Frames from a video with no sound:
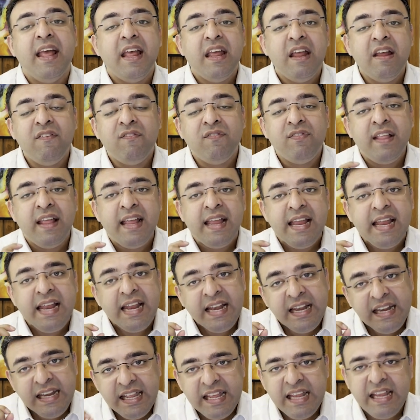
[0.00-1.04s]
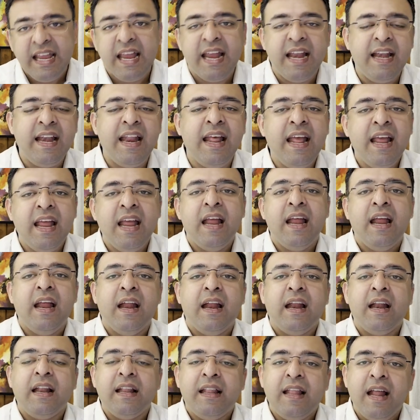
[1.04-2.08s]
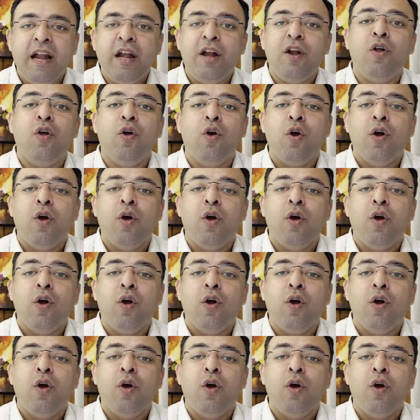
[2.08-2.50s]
If they indicate that